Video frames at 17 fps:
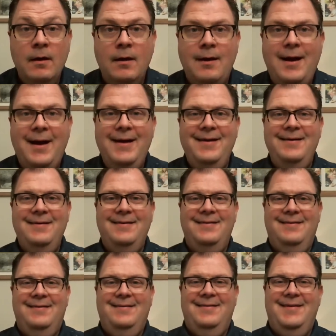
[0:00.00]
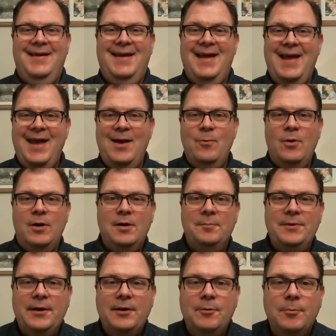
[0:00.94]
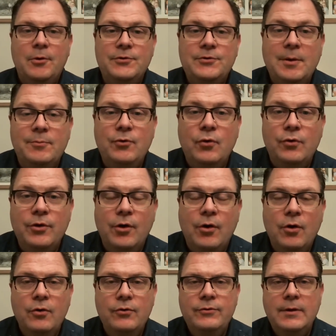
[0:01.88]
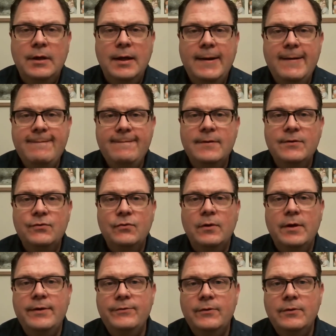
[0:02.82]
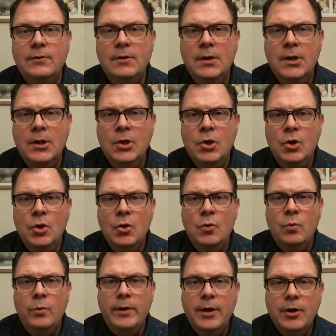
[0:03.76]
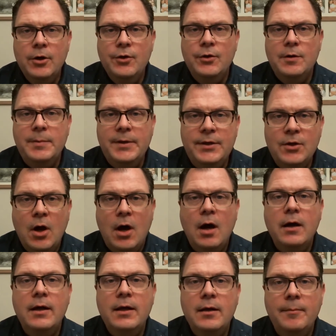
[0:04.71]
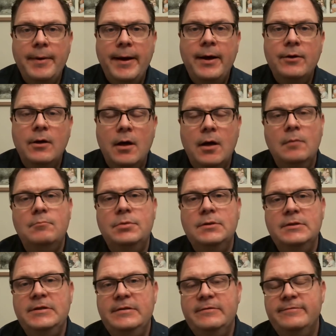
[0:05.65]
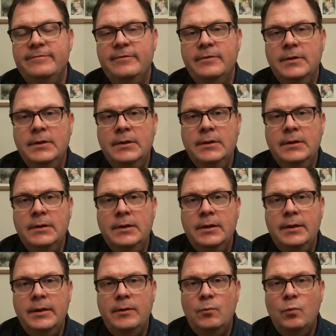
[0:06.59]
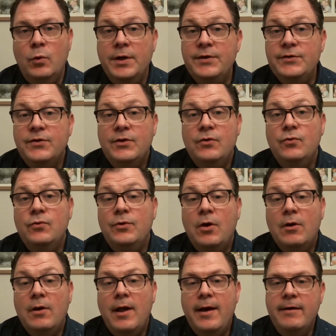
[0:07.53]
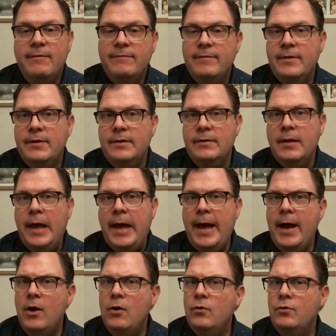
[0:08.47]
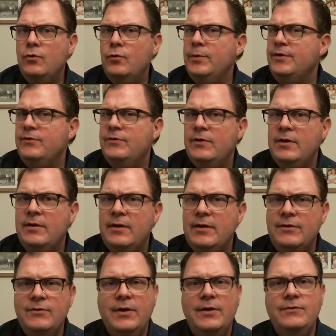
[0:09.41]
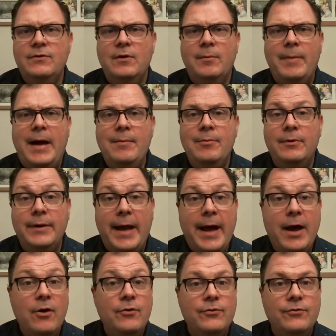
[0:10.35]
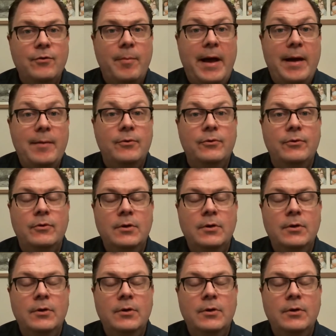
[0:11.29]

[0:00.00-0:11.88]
Hi, and welcome to Anchor Points. I'm Tony, your host, and in this lesson, we are going to be talking about unbelief and what does it do in our life, and how do we see these things in the Bible, and how does the Bible